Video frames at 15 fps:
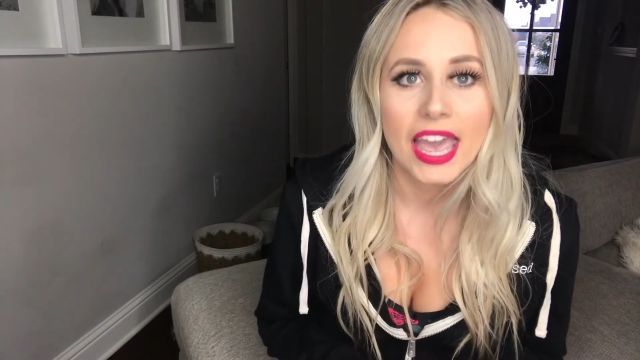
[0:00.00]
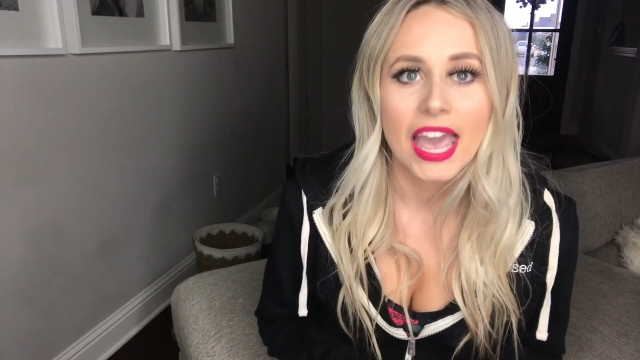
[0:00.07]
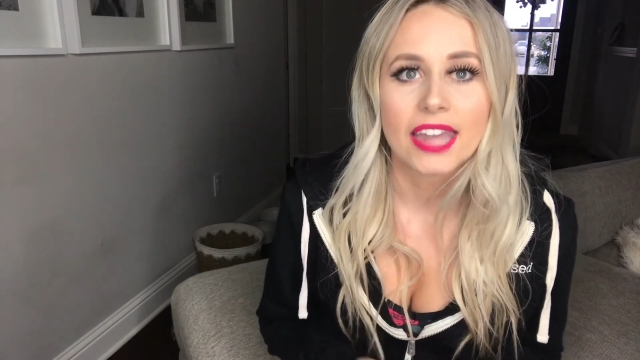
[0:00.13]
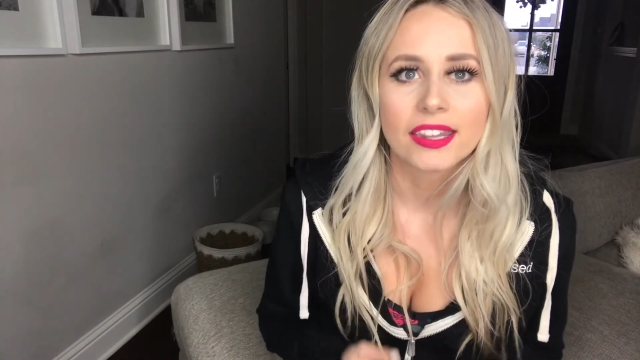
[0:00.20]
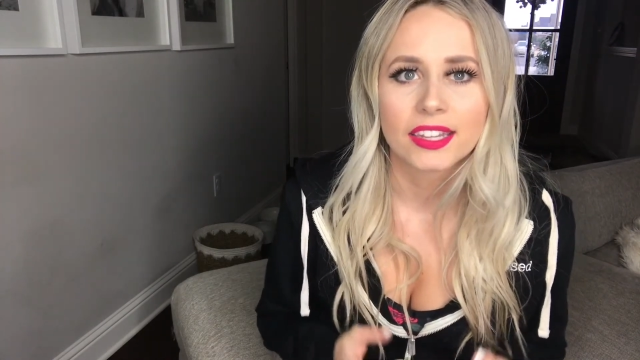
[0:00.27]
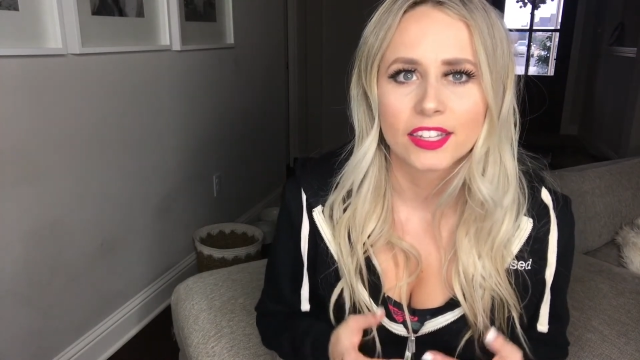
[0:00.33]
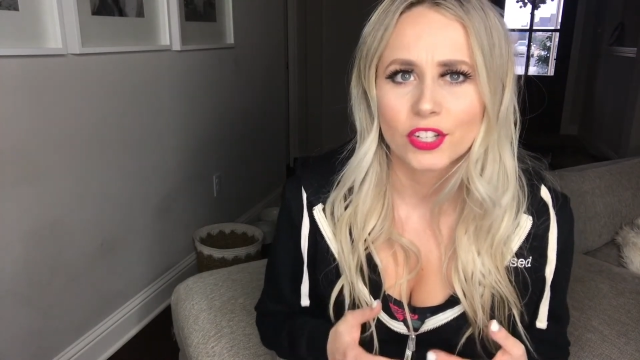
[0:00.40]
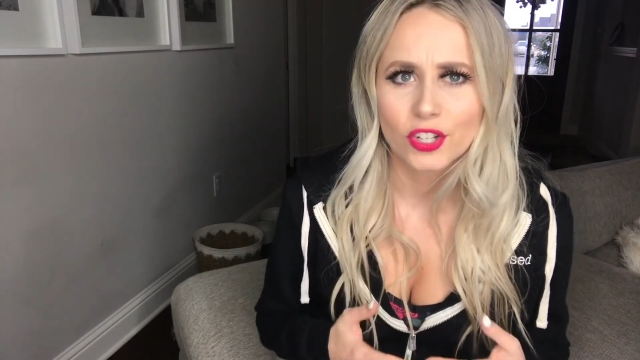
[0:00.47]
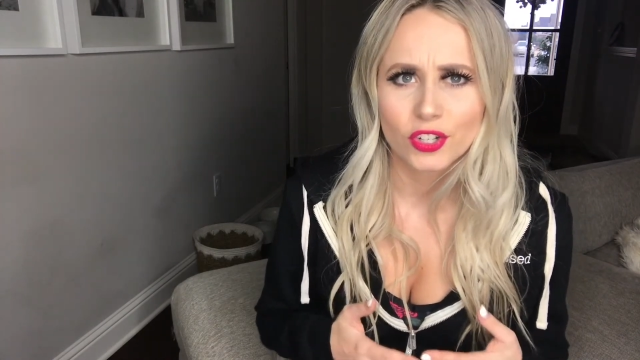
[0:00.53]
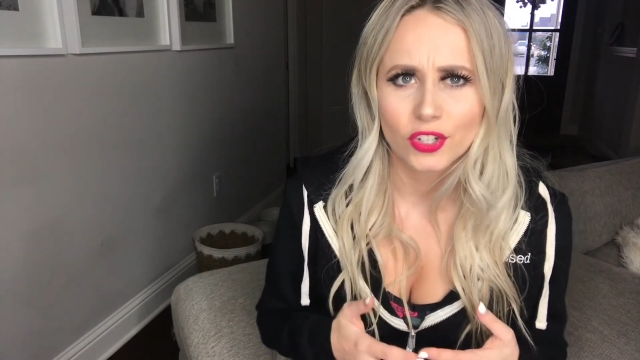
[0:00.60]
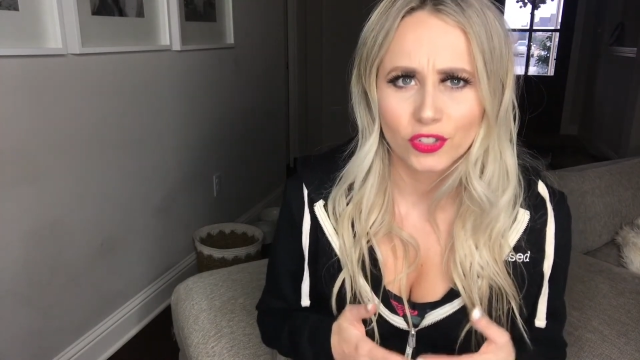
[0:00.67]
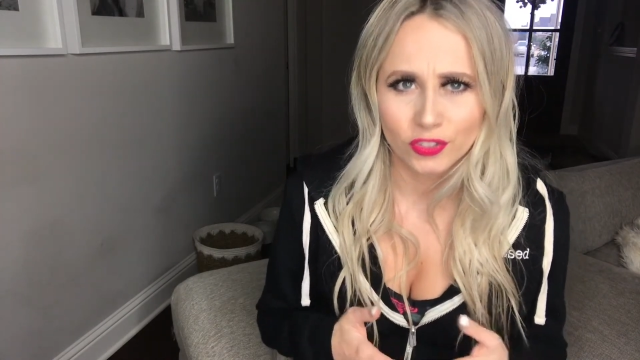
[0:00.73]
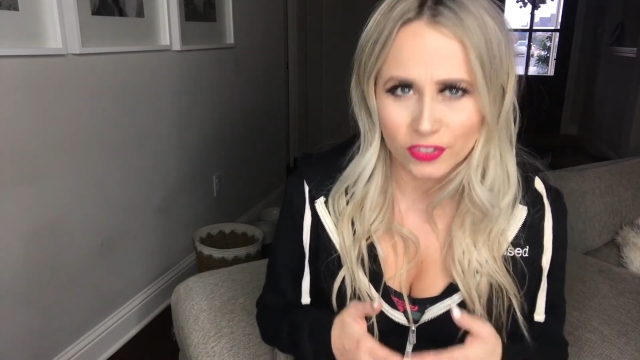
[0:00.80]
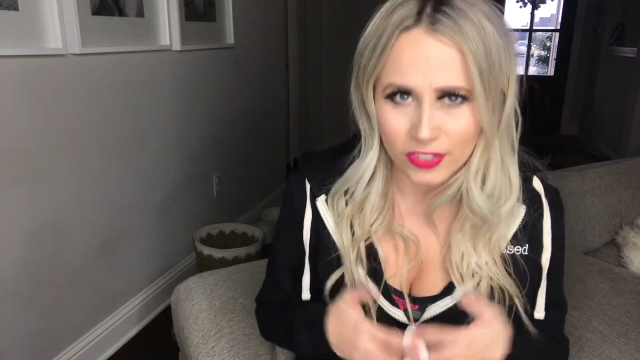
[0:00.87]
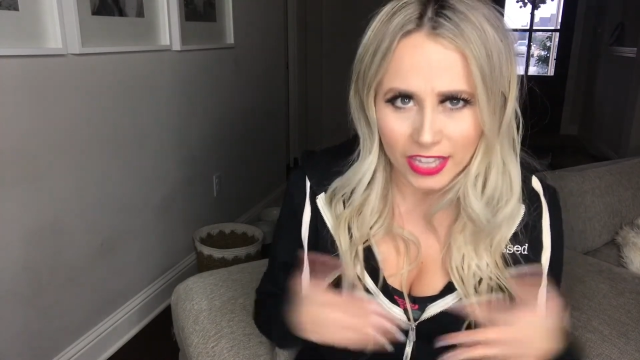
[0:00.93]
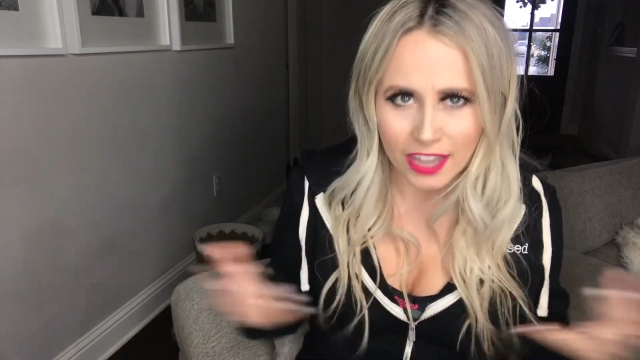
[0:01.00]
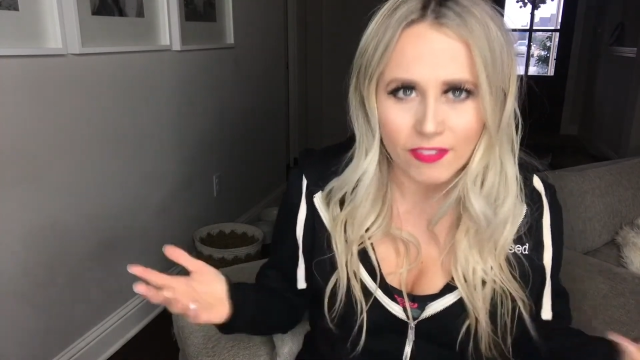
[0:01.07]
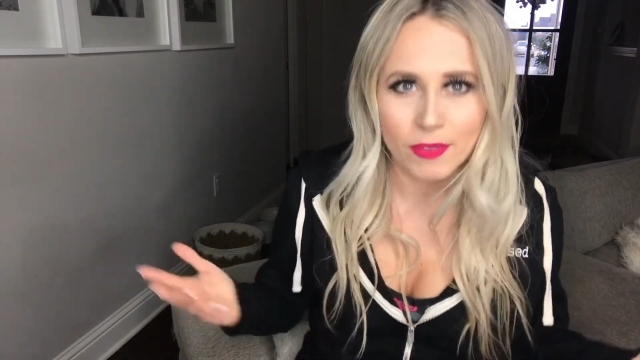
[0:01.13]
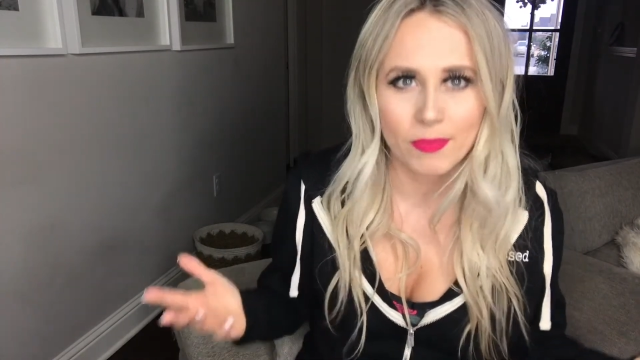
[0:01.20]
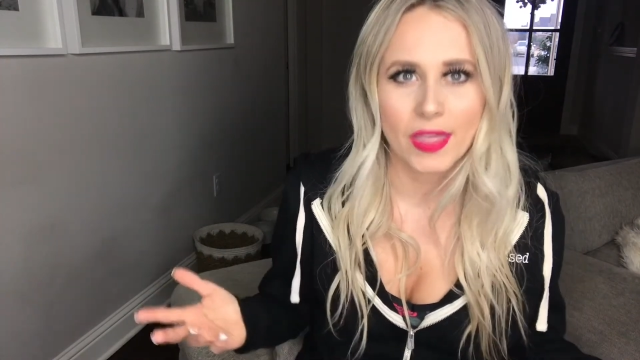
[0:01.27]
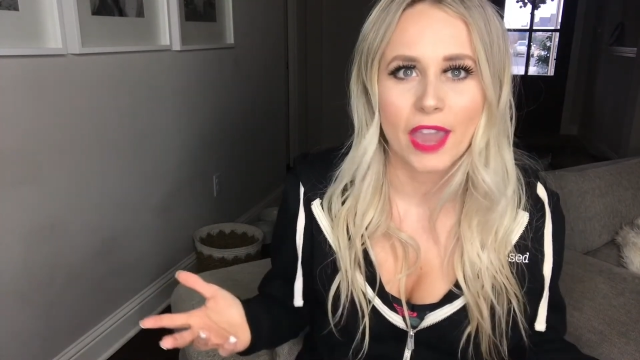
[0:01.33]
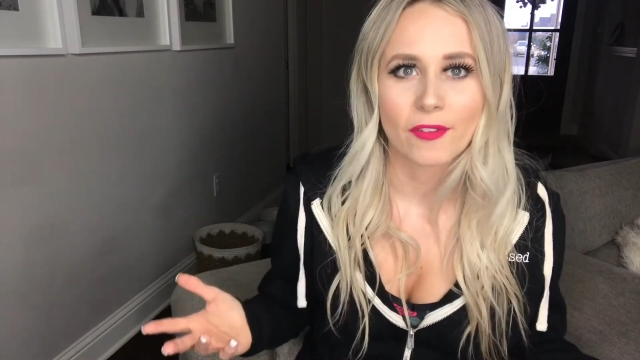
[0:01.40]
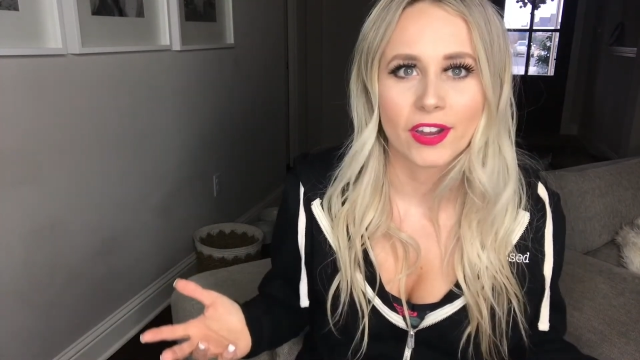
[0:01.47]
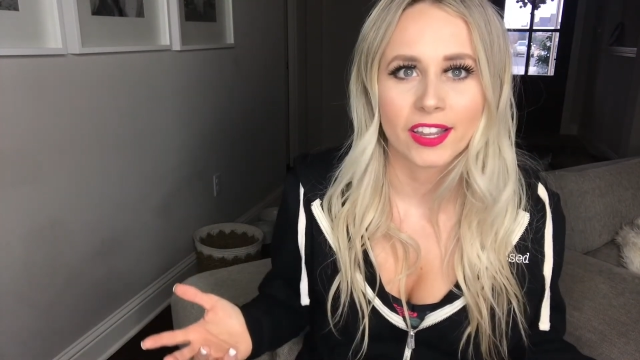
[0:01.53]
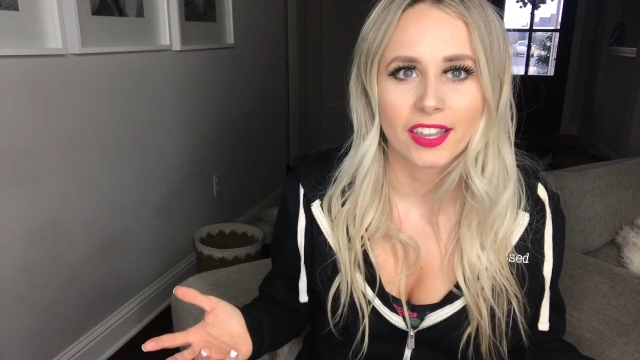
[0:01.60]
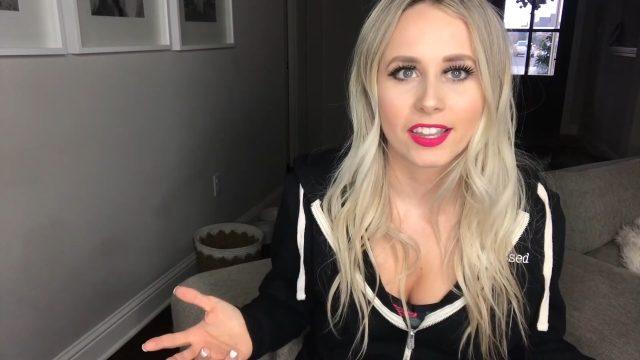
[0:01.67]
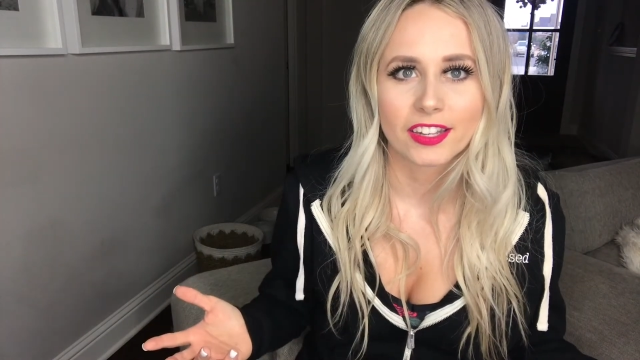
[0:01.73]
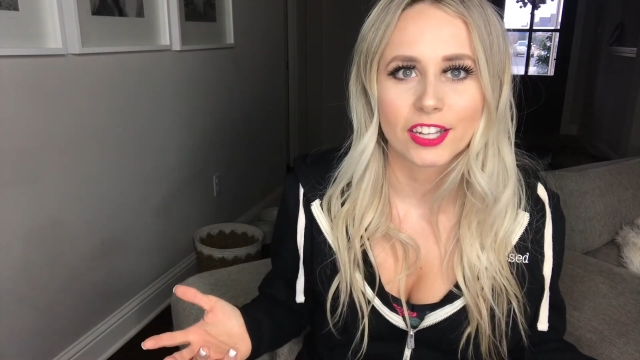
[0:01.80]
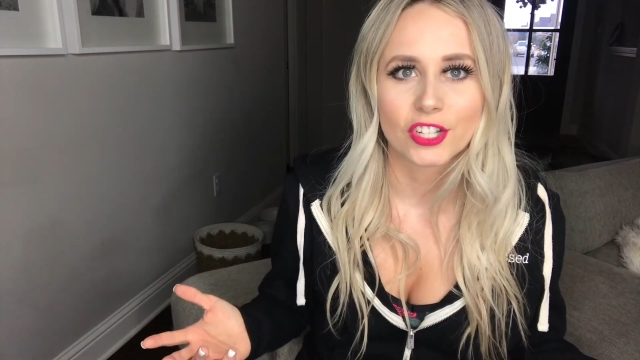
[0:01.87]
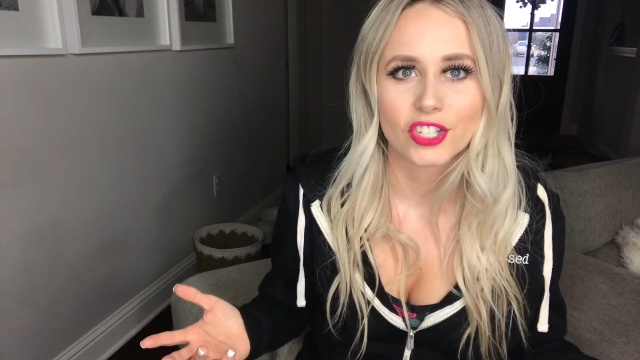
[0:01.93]
and give them that
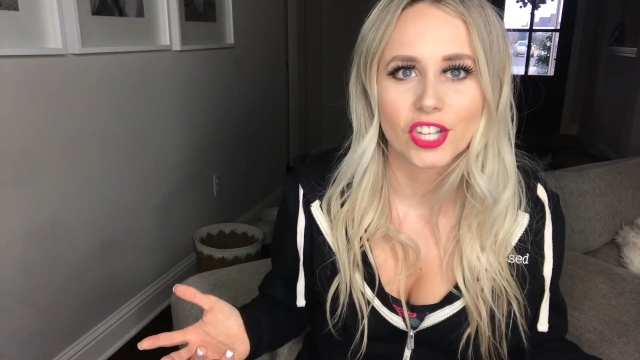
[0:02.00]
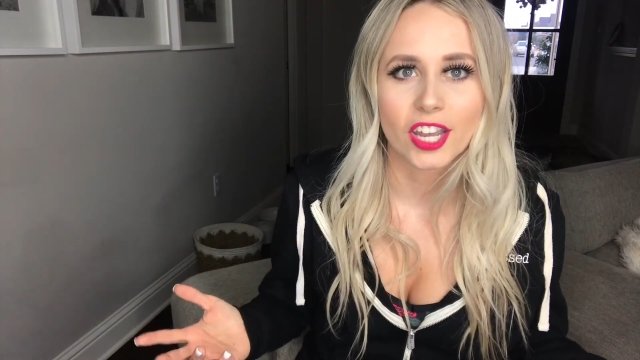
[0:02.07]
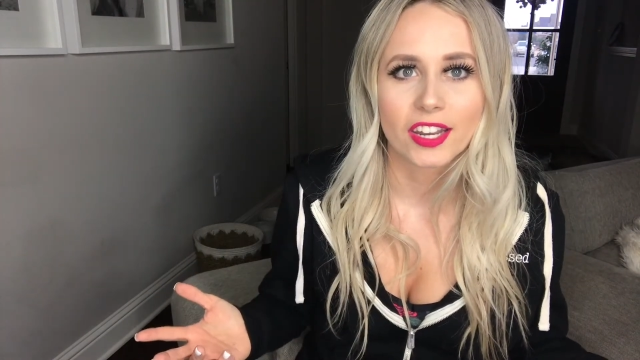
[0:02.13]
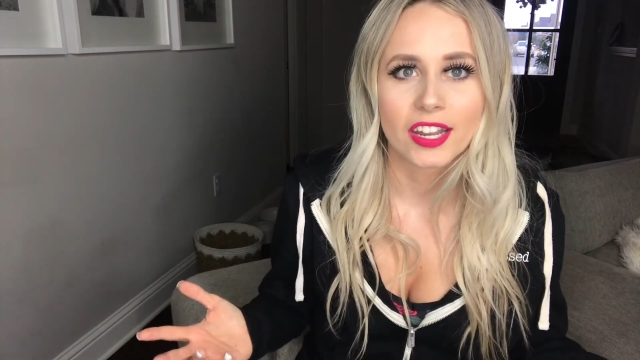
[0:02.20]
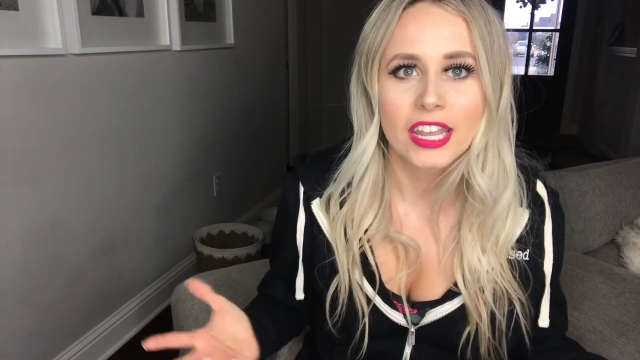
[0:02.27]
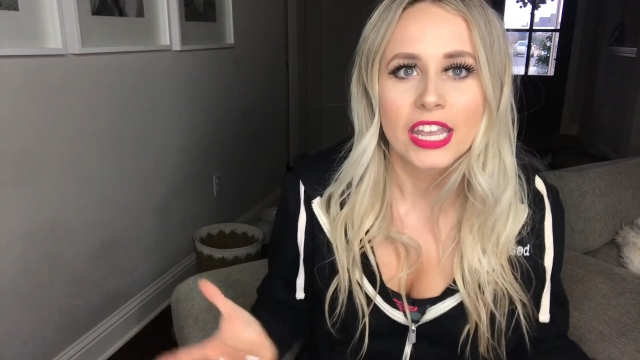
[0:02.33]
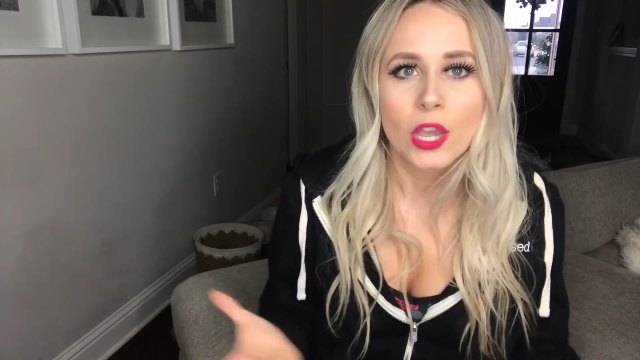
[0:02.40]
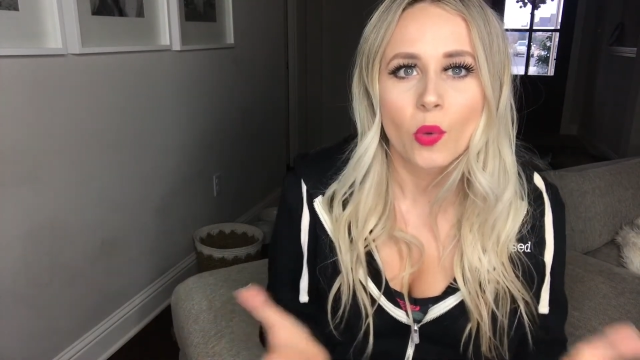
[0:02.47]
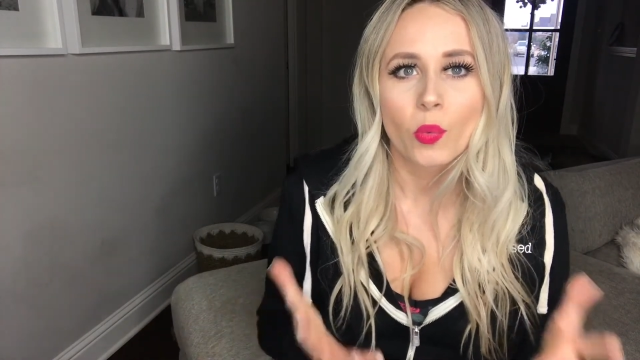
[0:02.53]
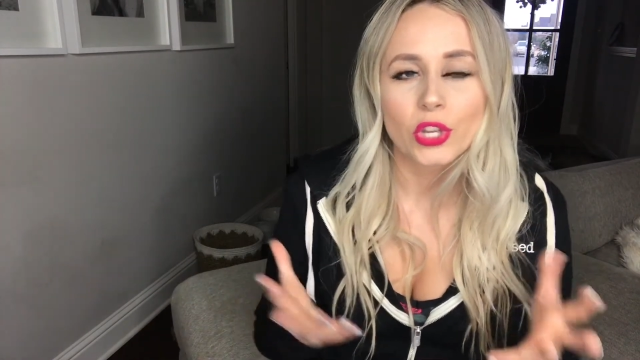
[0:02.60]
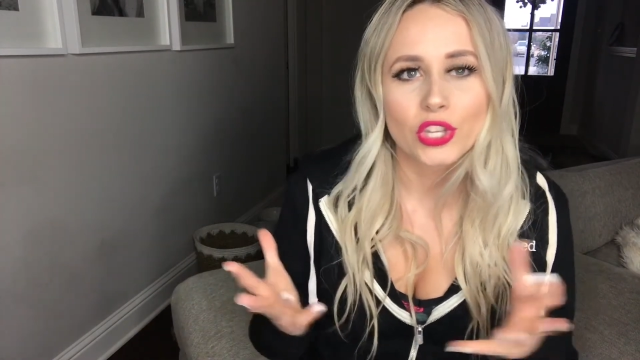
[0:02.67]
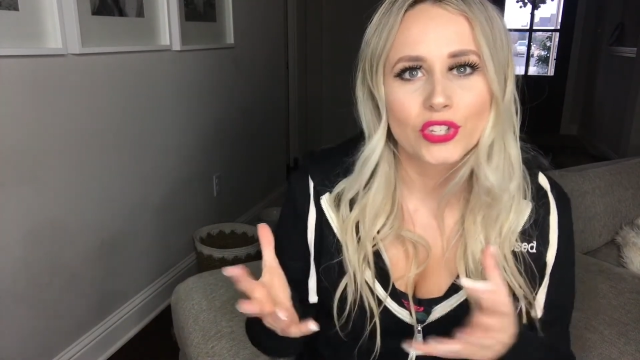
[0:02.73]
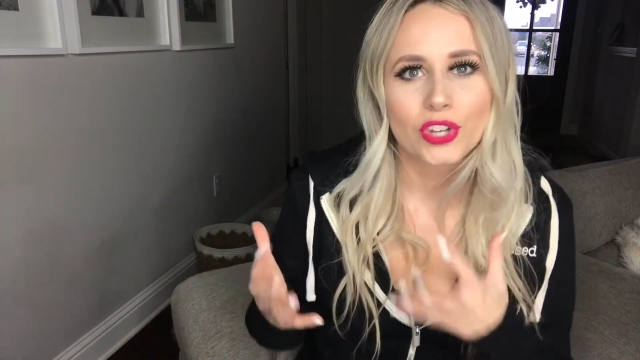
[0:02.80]
recognition. When you